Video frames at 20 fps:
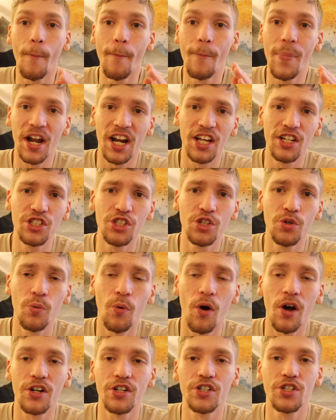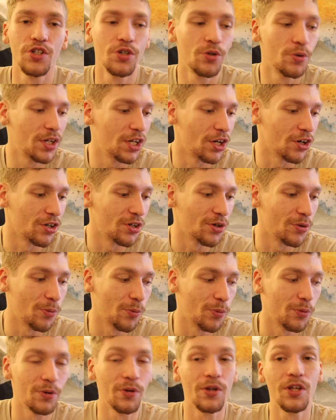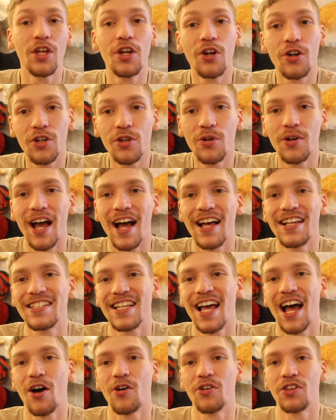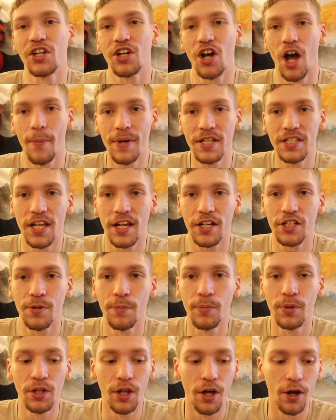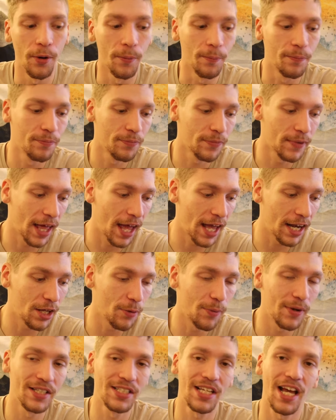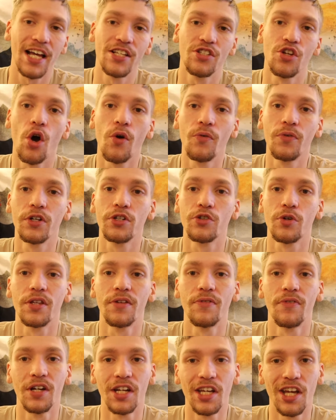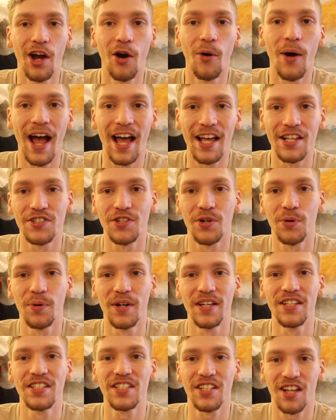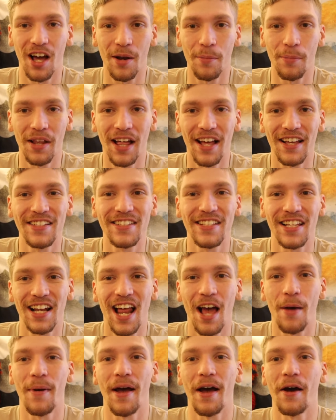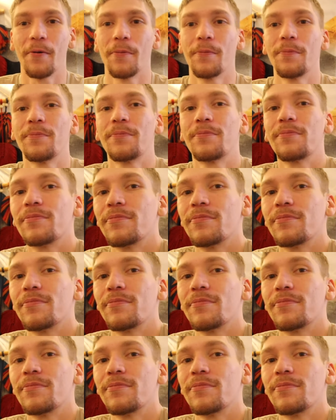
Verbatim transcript: but I do want to hear you guys out in the comment section below. Anyways guys, hopefully you enjoyed the video. As always, God bless, and I'm out.